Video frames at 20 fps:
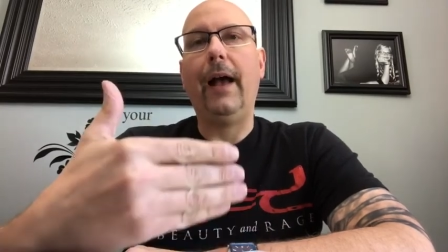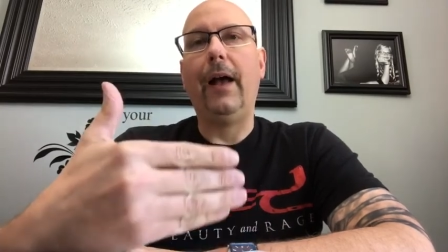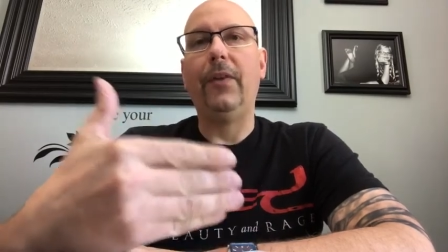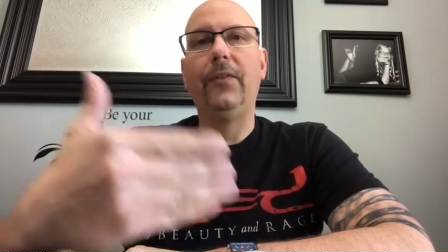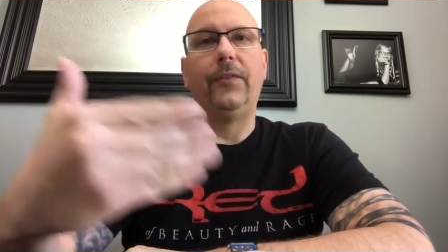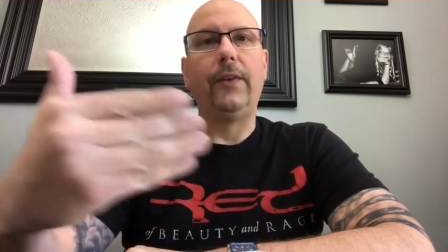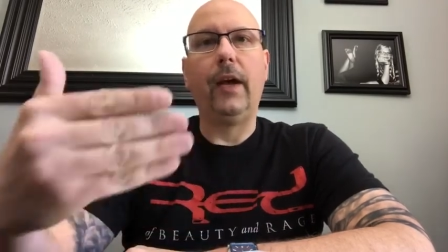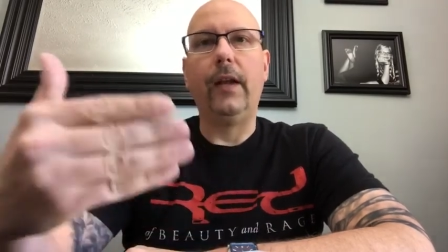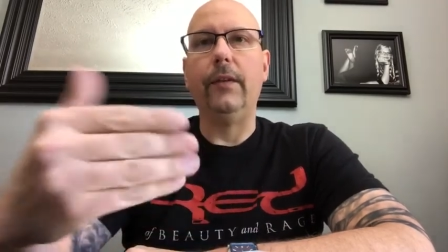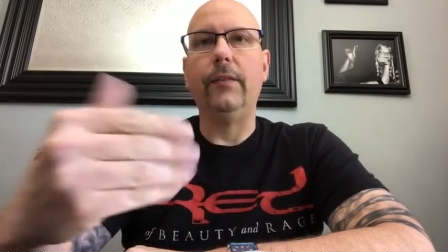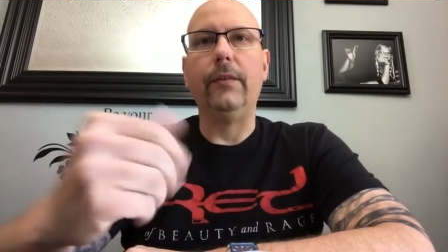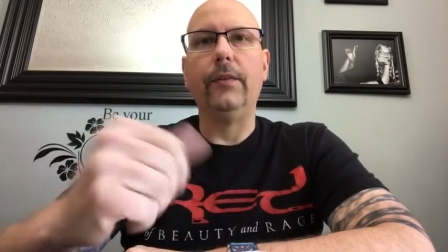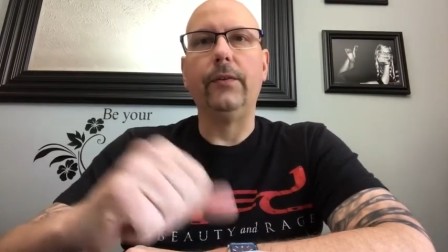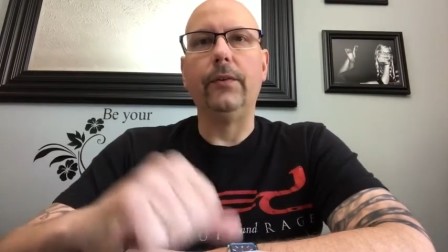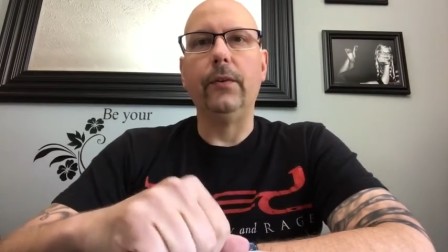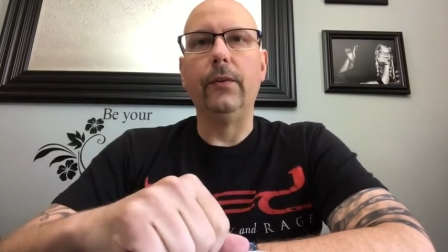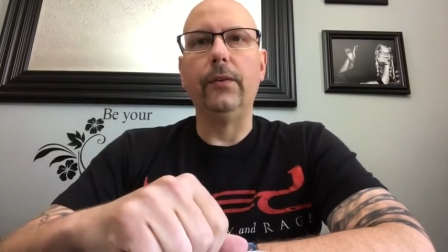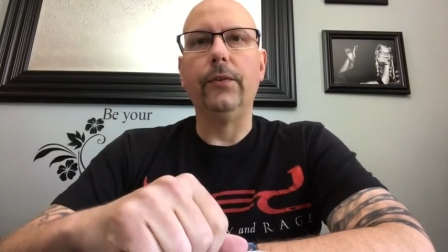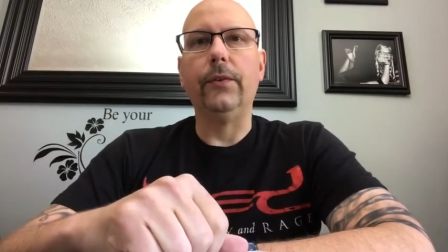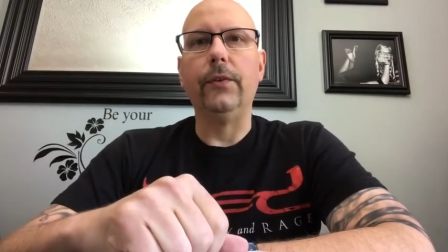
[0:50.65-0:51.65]
outside of this
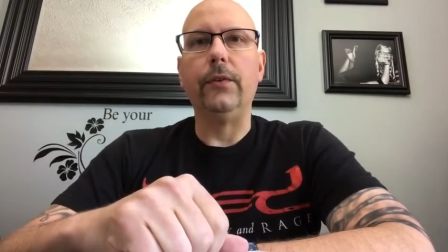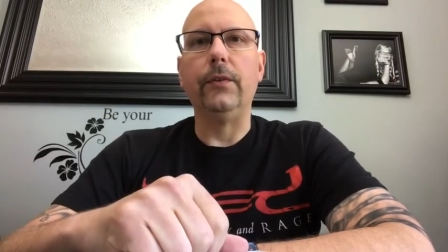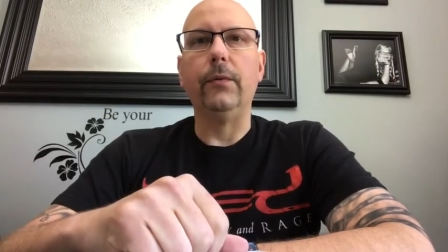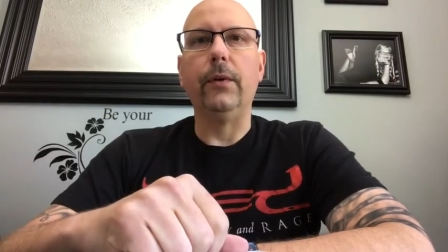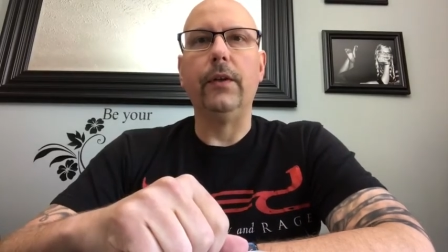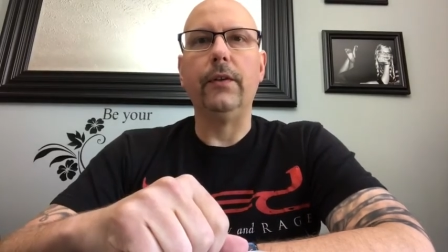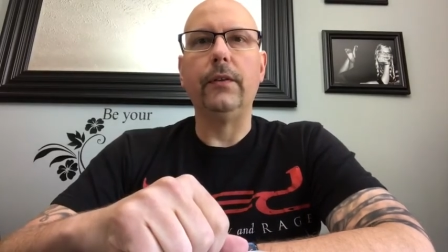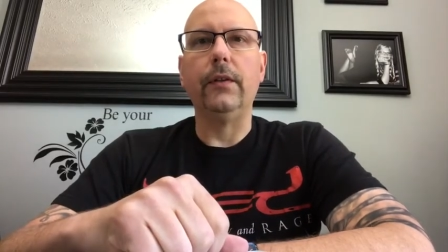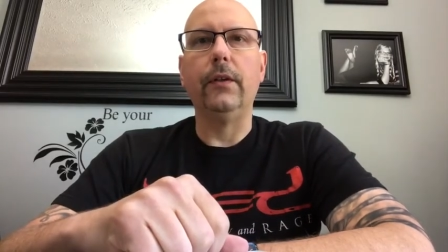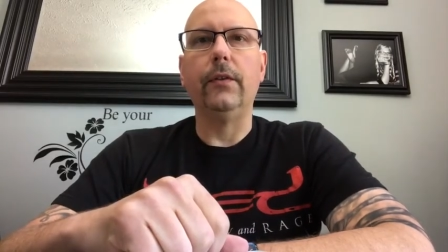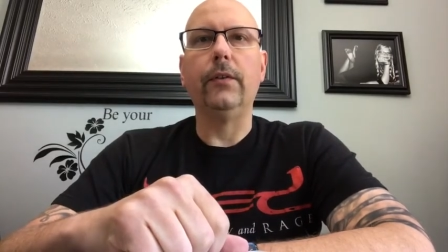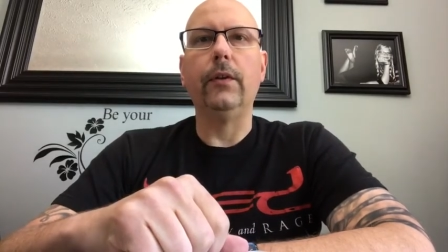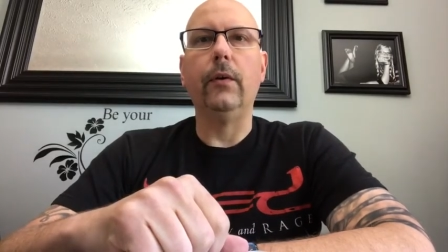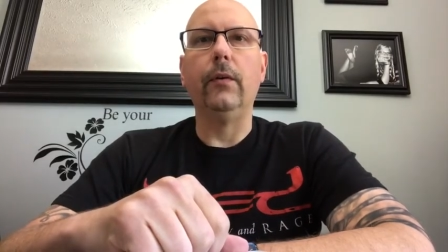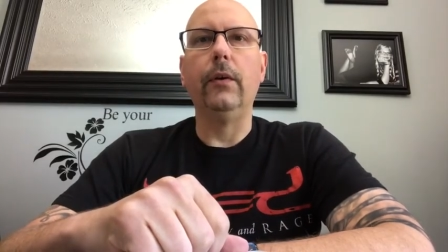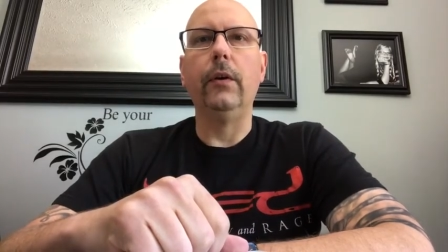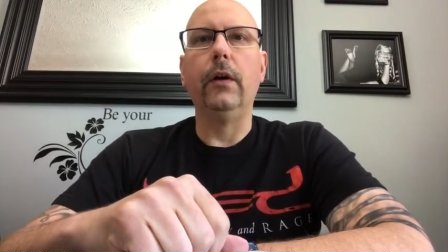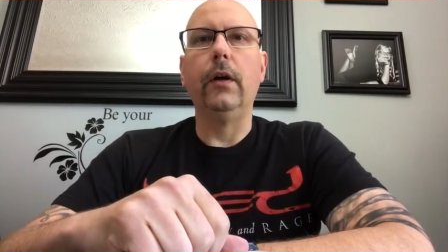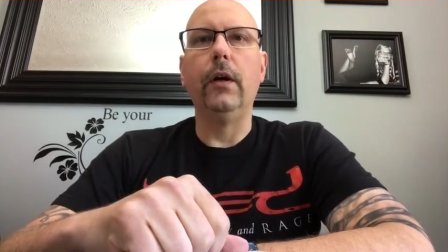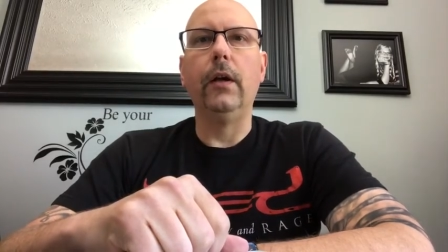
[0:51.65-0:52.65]
whole situation that's
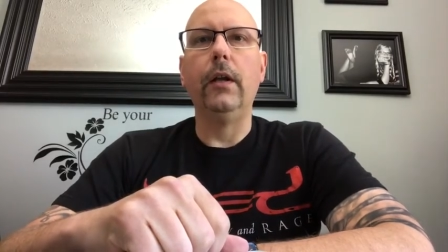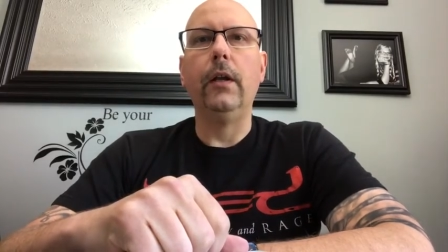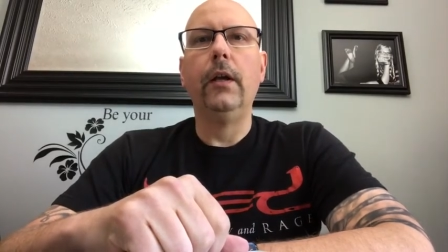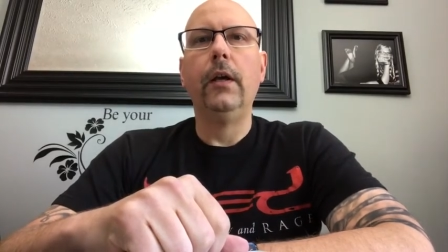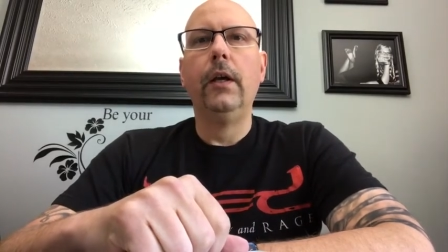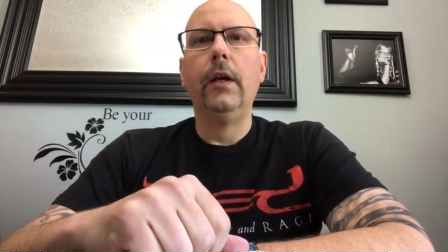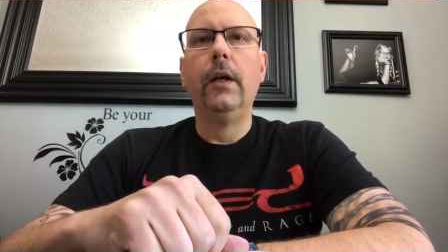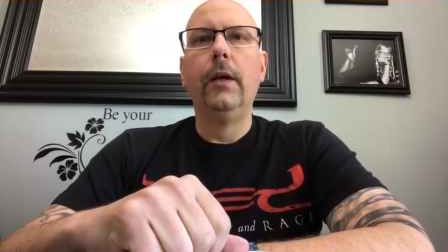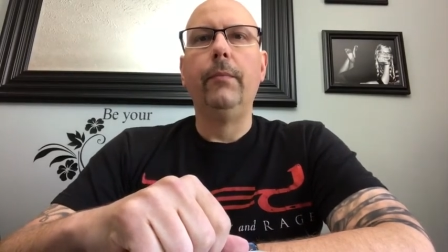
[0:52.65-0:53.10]
going on.